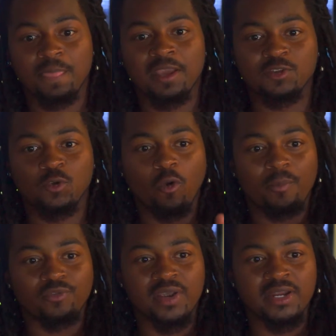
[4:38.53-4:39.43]

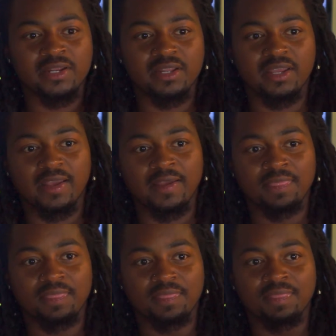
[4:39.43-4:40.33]
incorporated
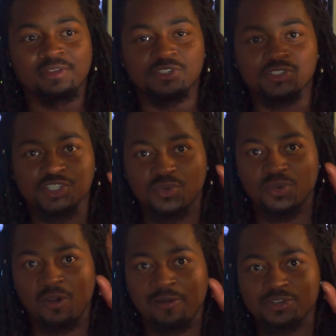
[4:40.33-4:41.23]
in the
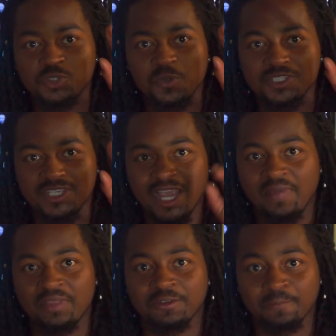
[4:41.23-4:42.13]
so-called Jewish
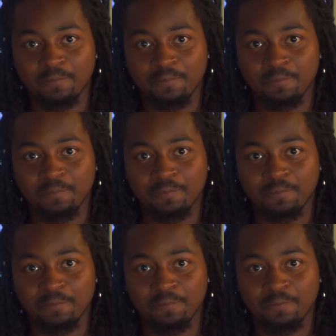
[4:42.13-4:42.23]
calendar?